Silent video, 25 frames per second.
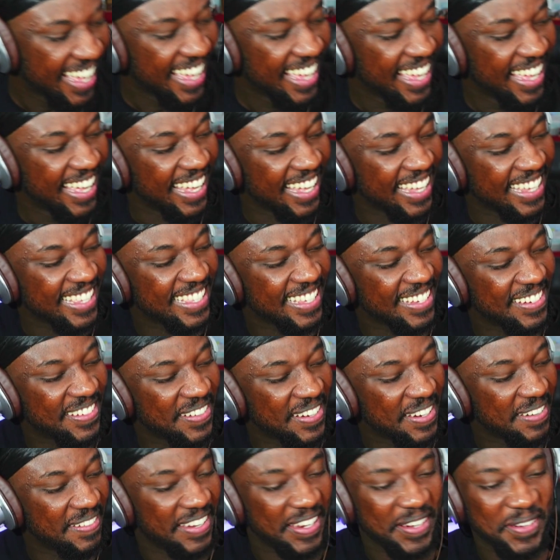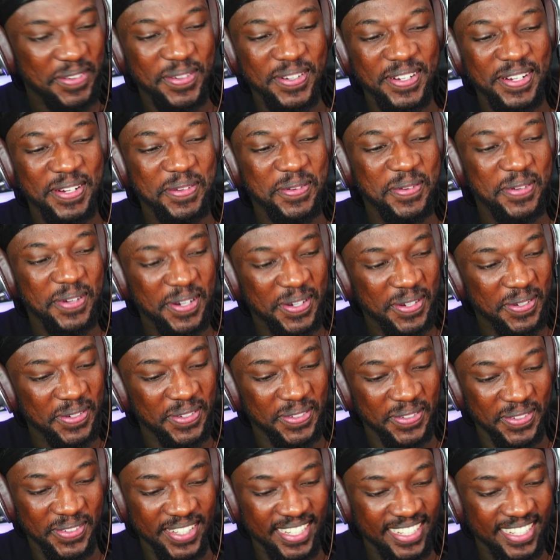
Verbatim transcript: It's a dream. They're on the road.